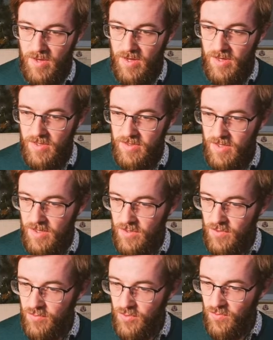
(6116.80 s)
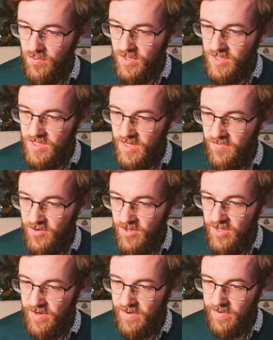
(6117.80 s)
it decided to put 1 7
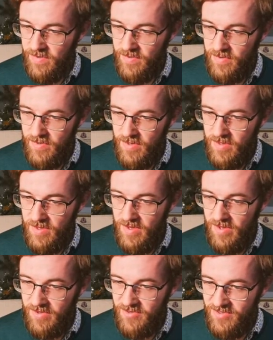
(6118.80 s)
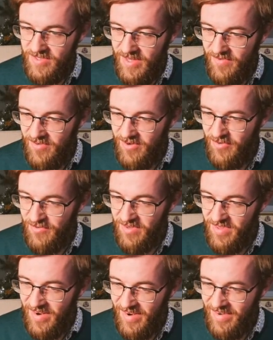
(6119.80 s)
here and the other 7 over
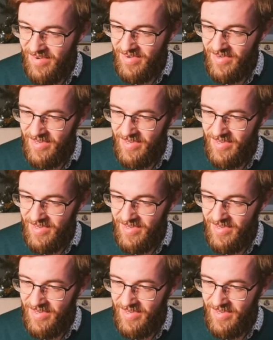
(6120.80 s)
there.